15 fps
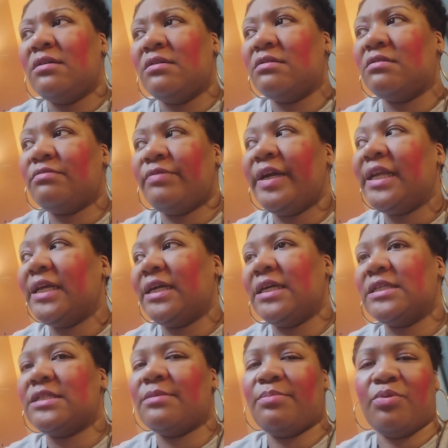reading is
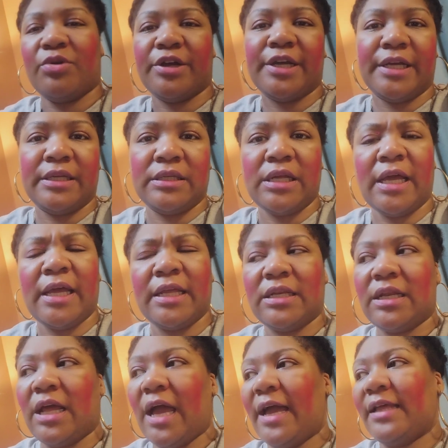important, and
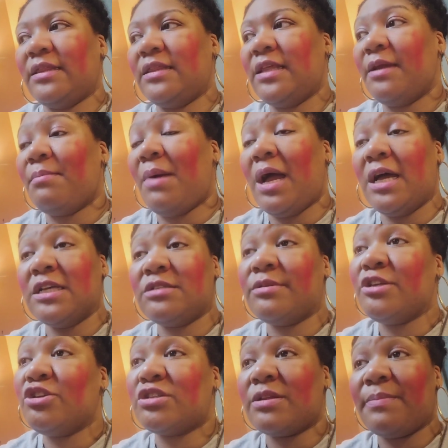I think my husband
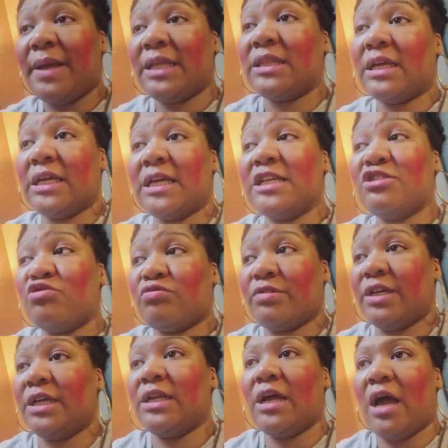used to make the kids
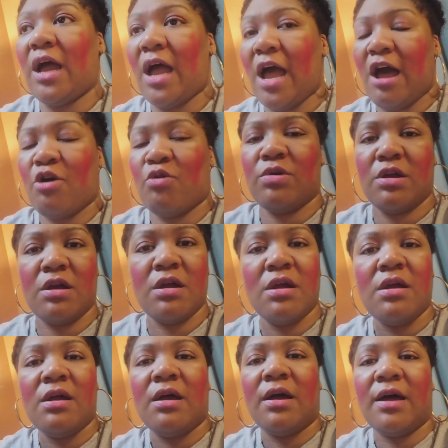read an hour
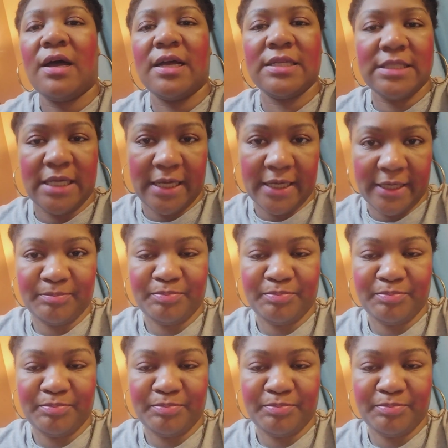a day,